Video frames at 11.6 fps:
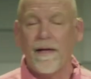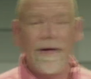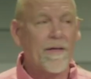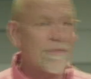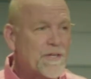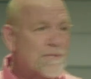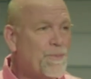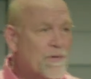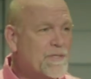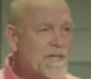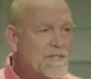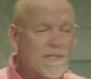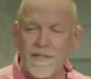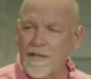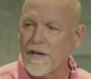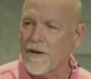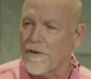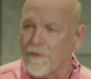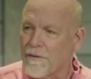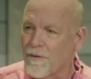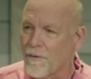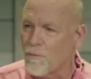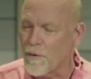And this book doesn't care
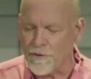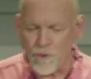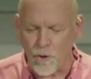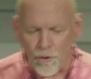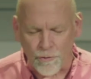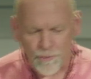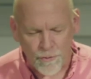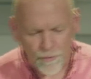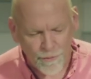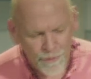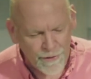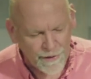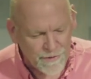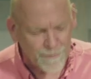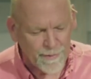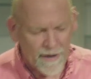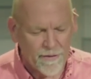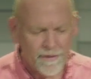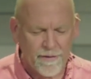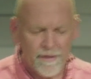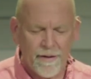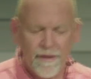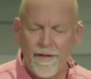what culture thinks about it.
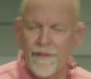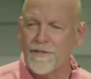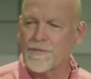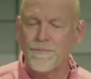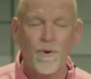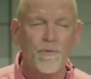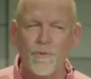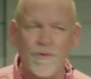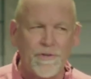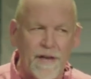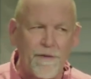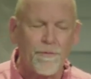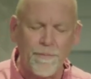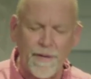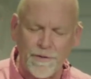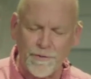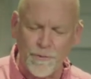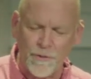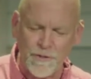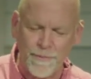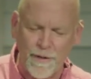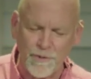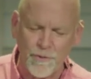This book will never bend to a
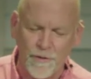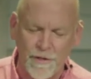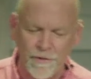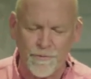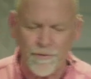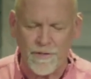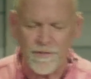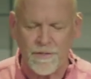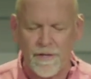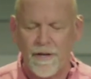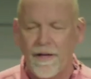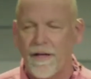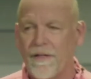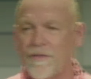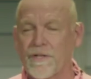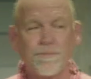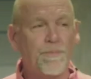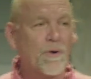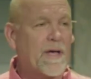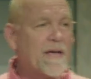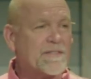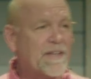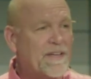special interest. This book
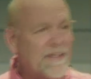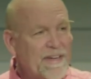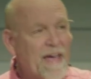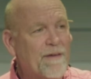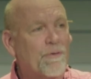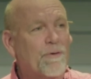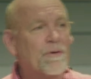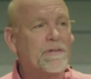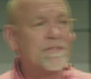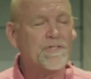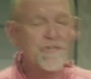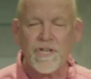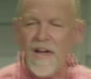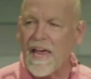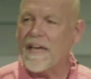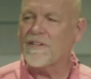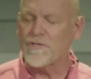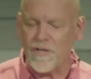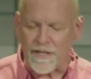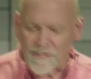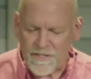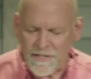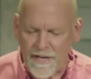has a never changing
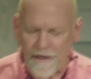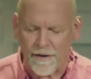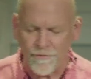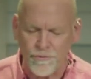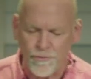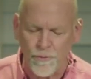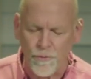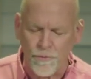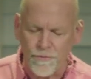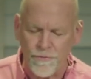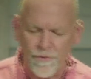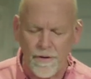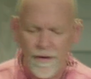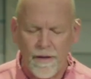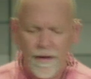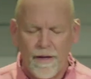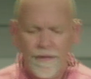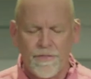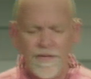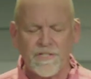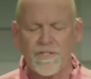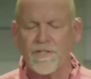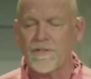set of truths.
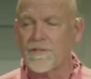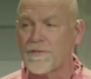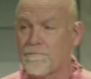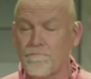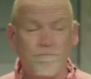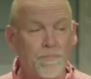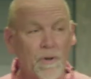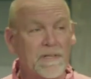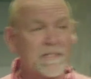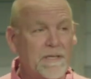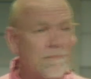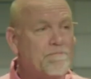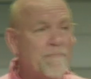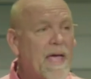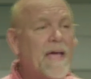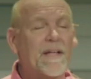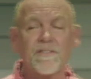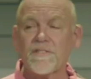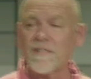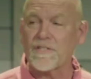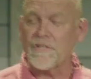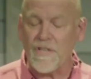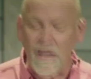This book demands the
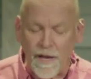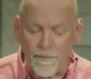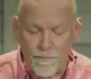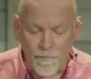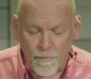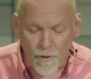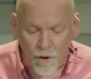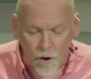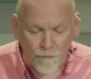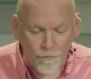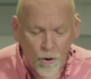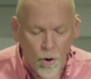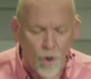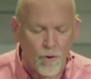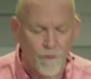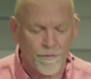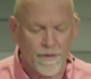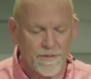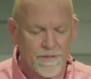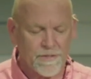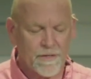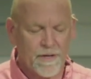same of all of us.